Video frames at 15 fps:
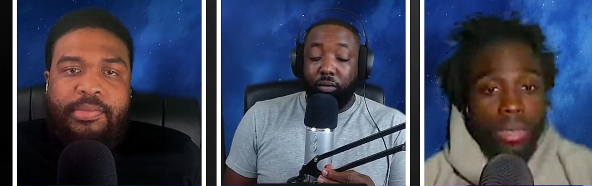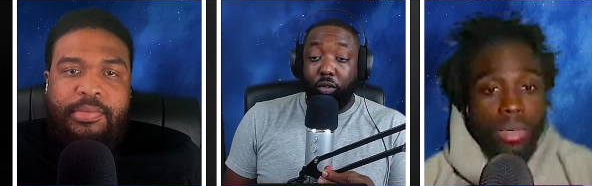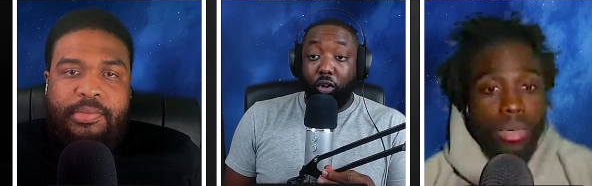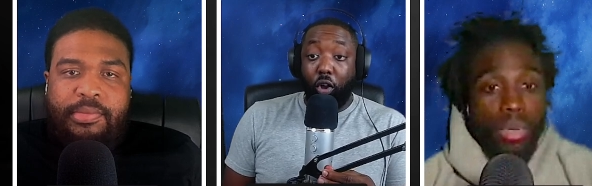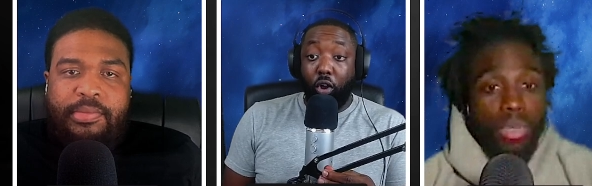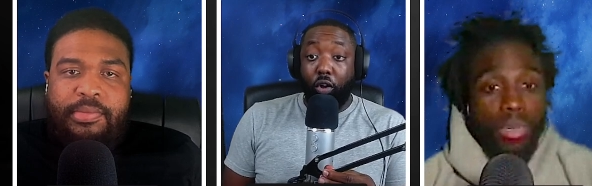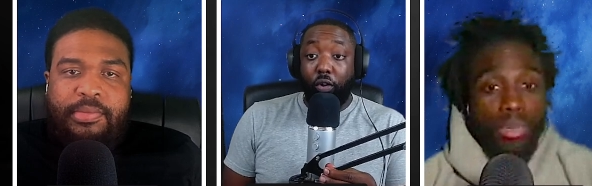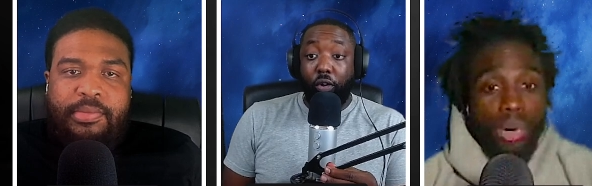
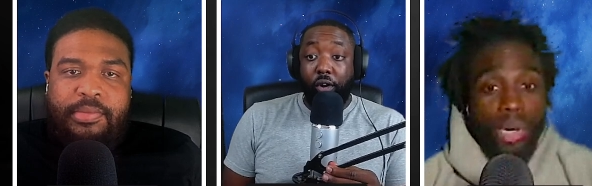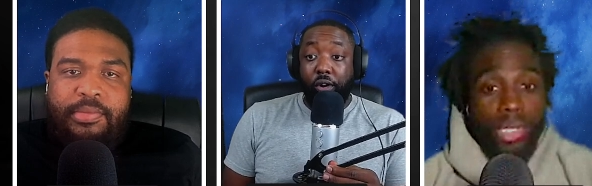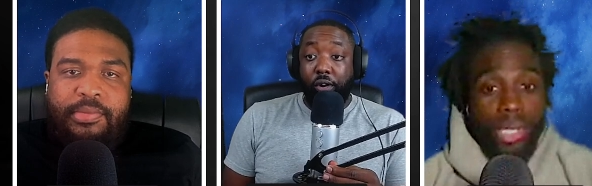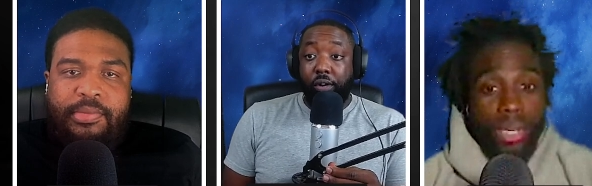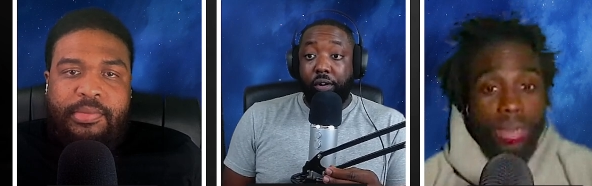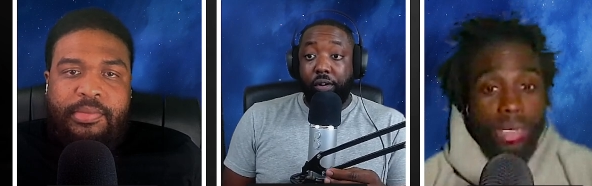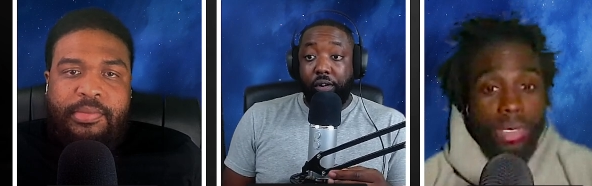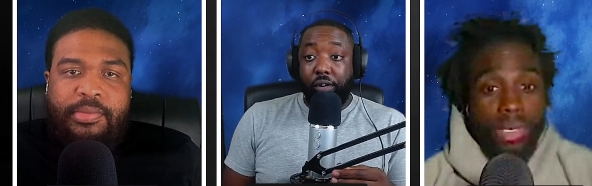Speaker 1: You know what LeBron
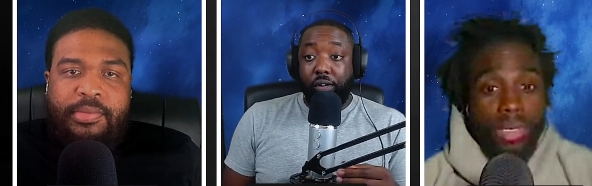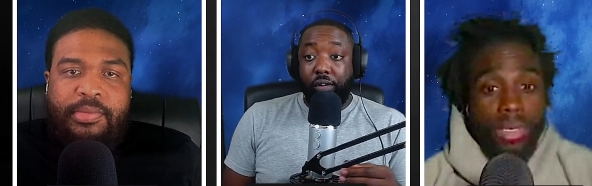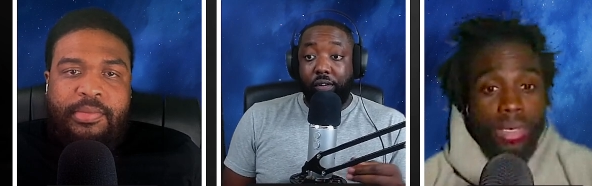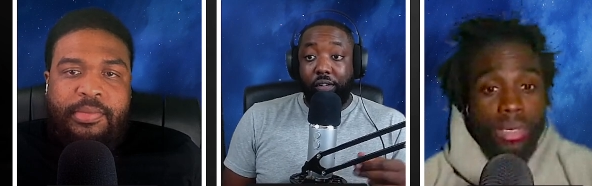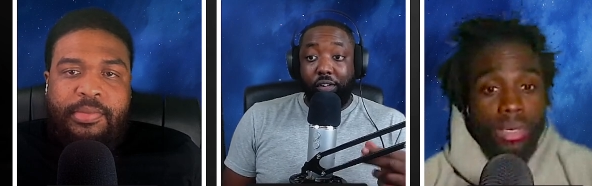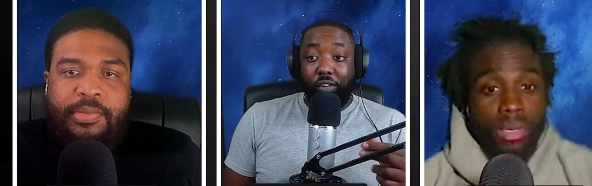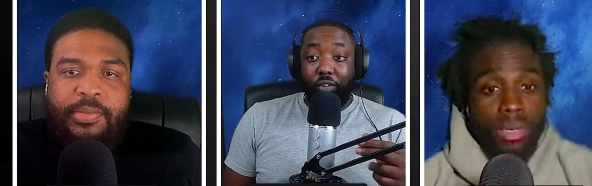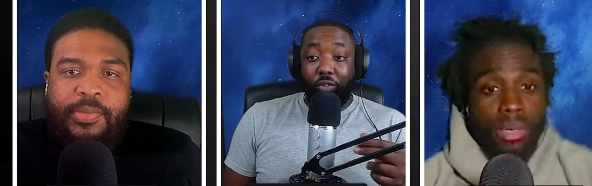James is?
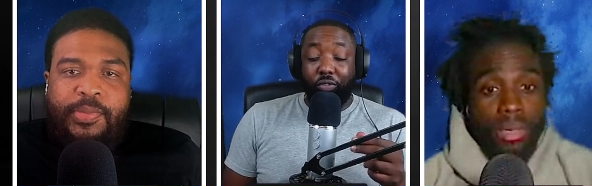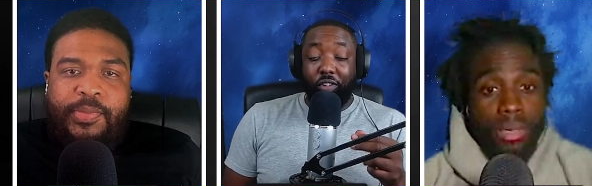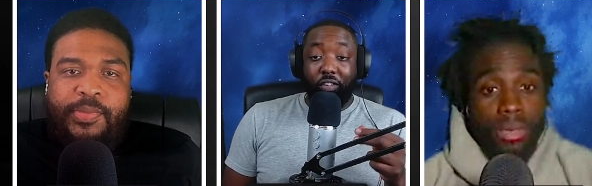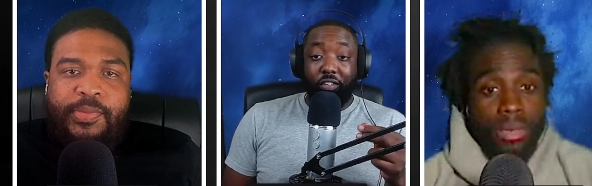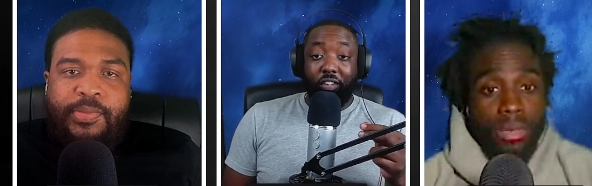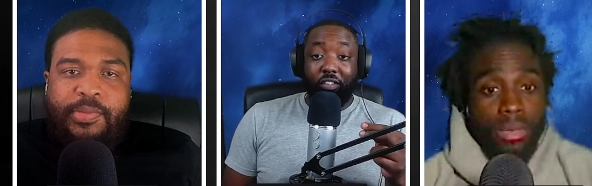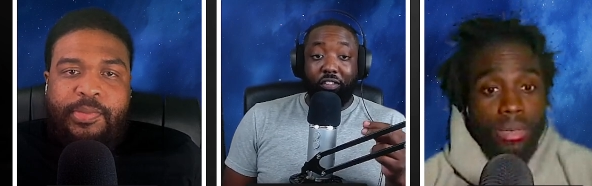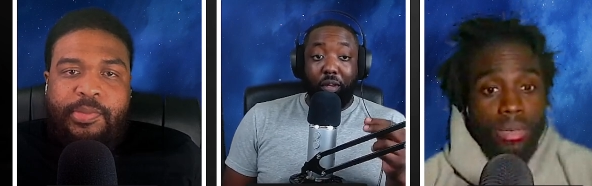You
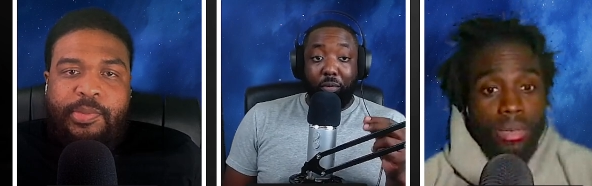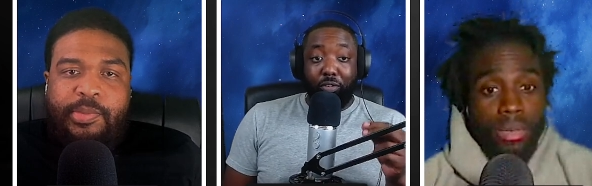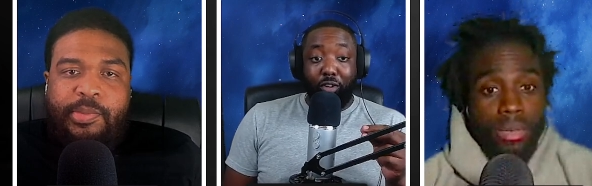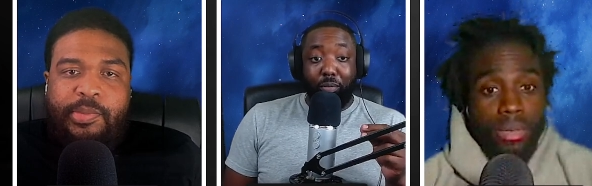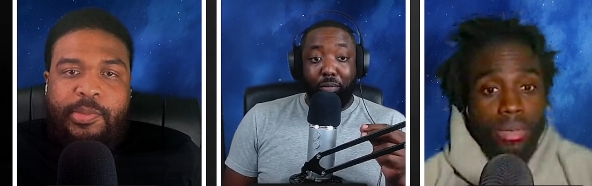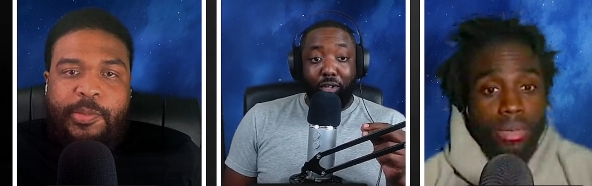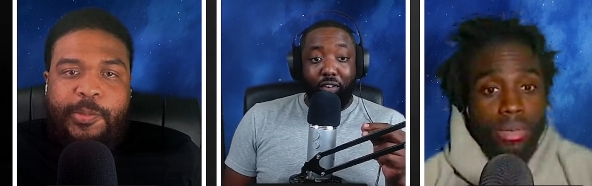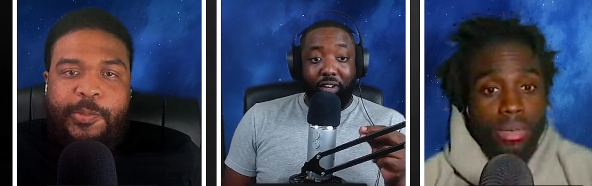think this
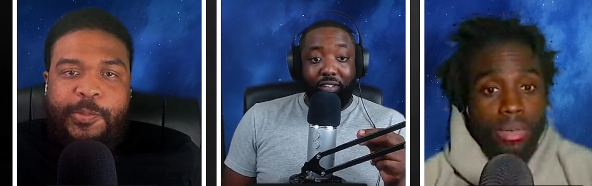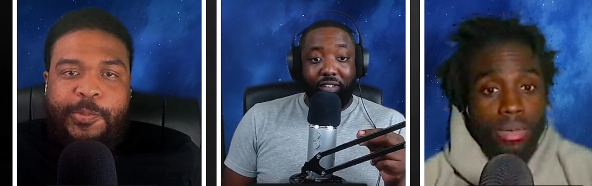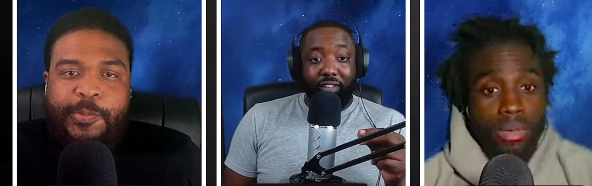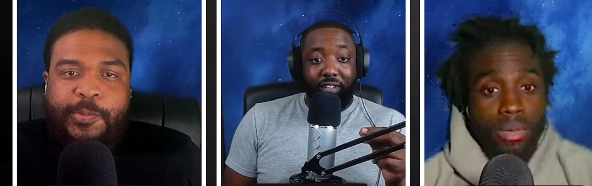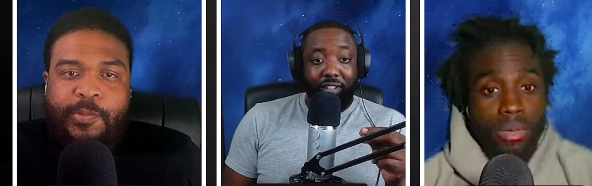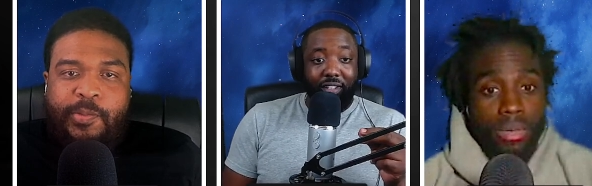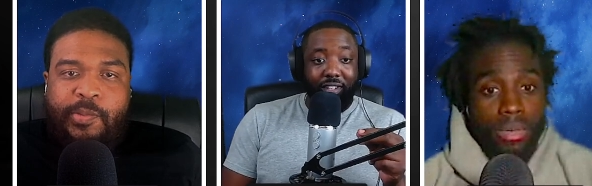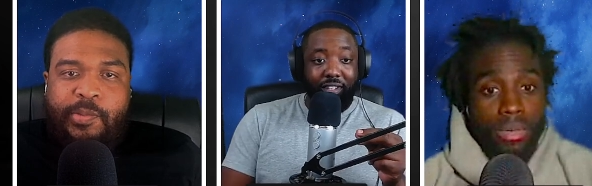summer's gonna be
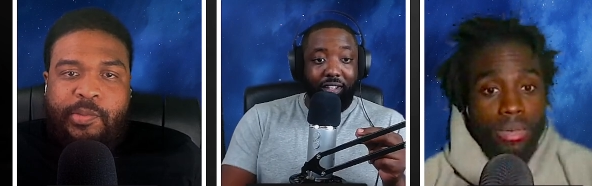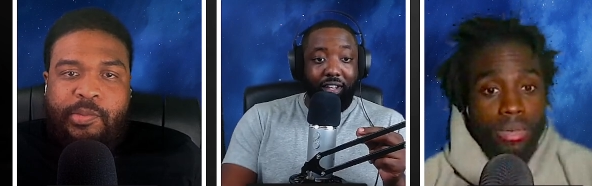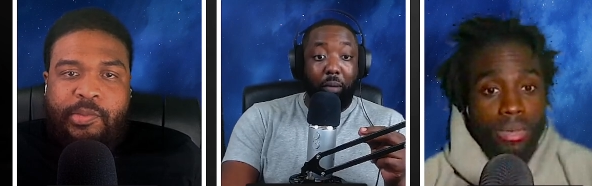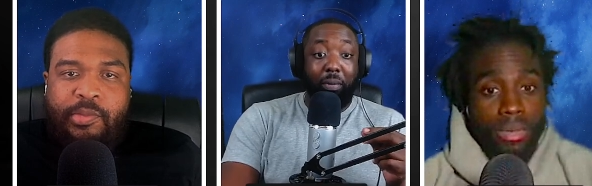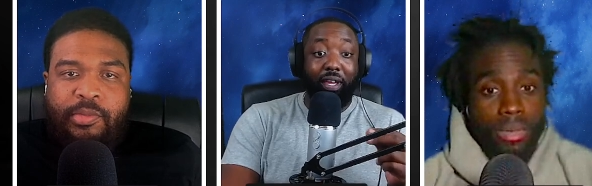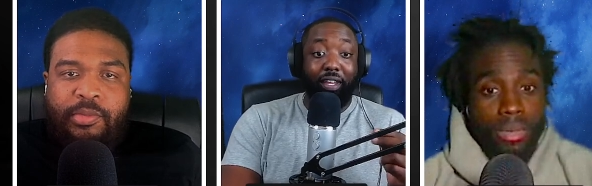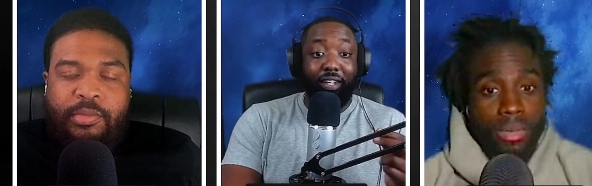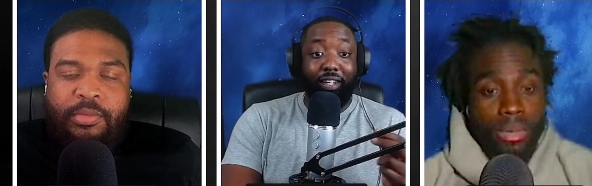crazy?
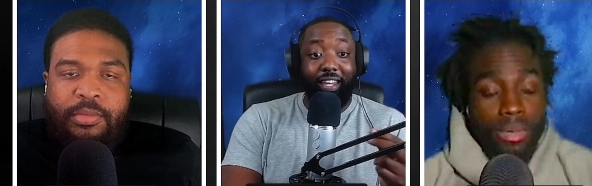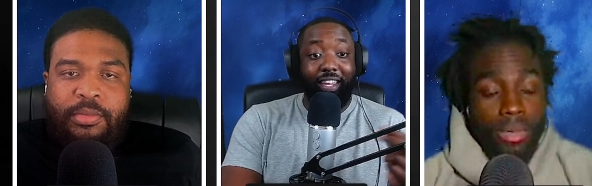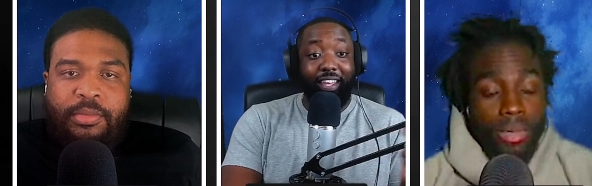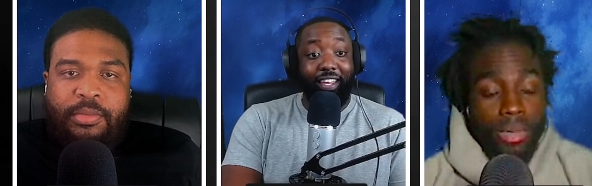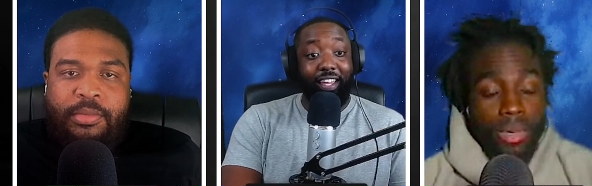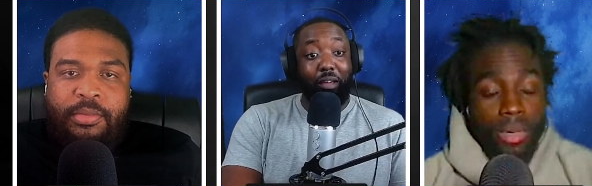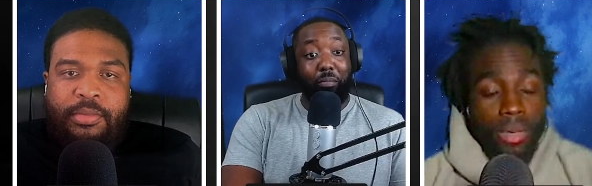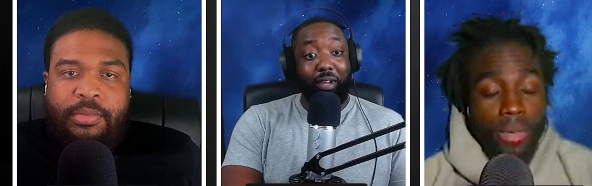I mean,
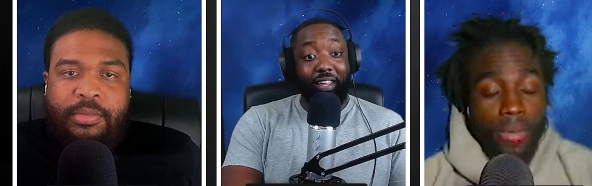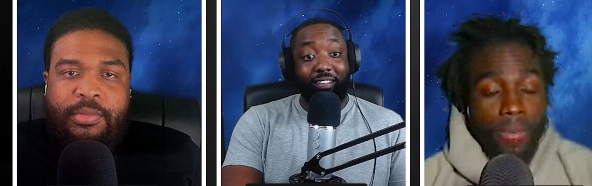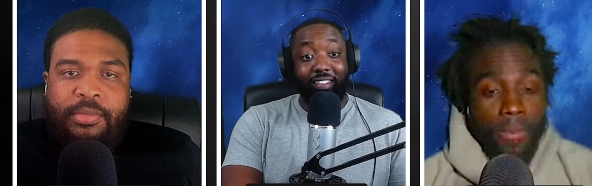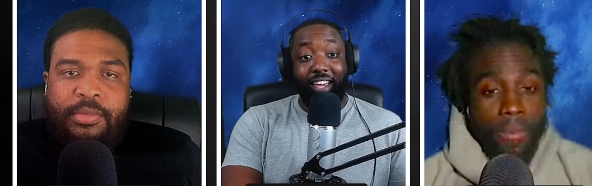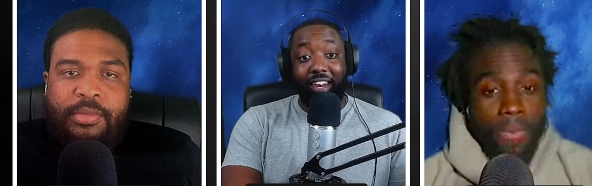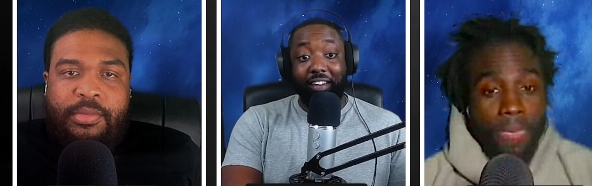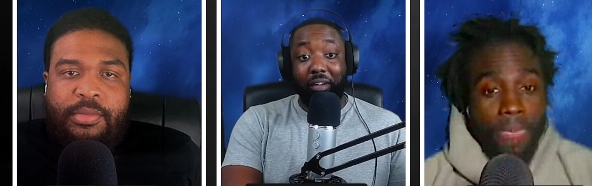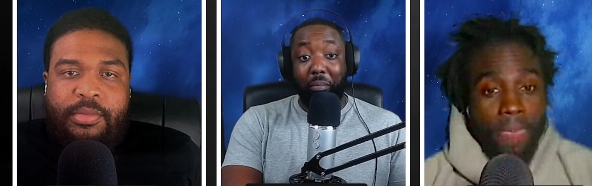I mean,
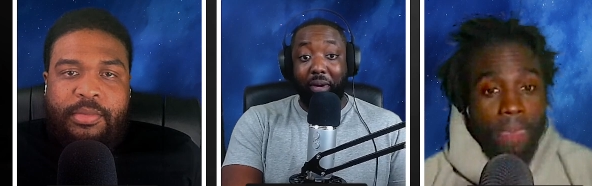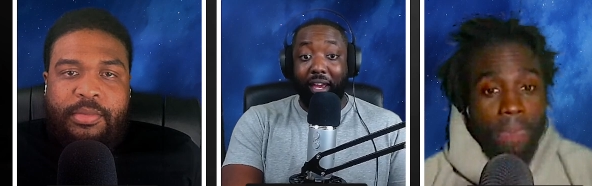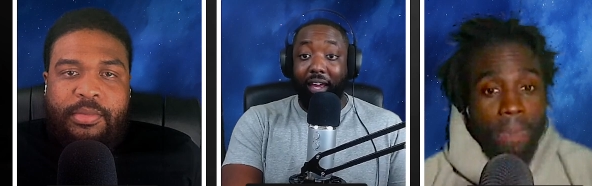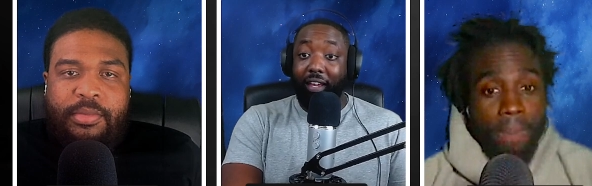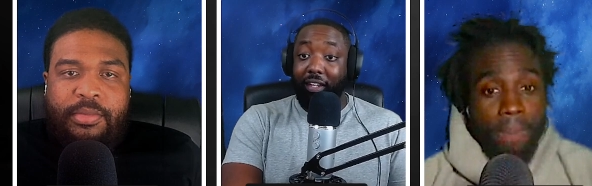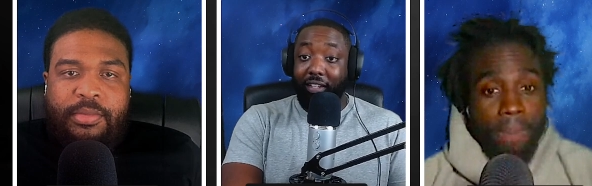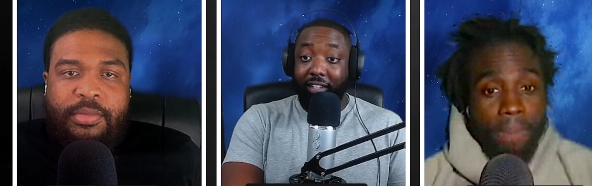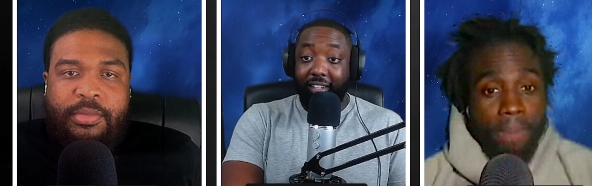he's getting the
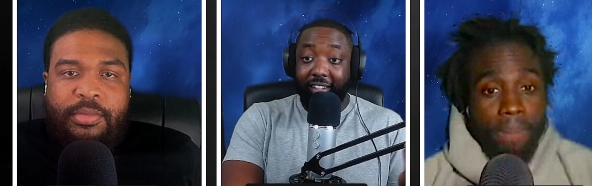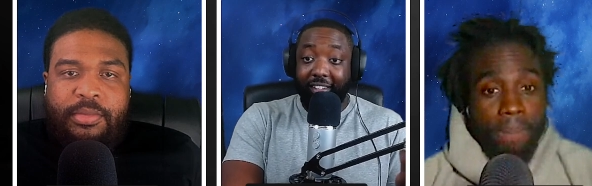back.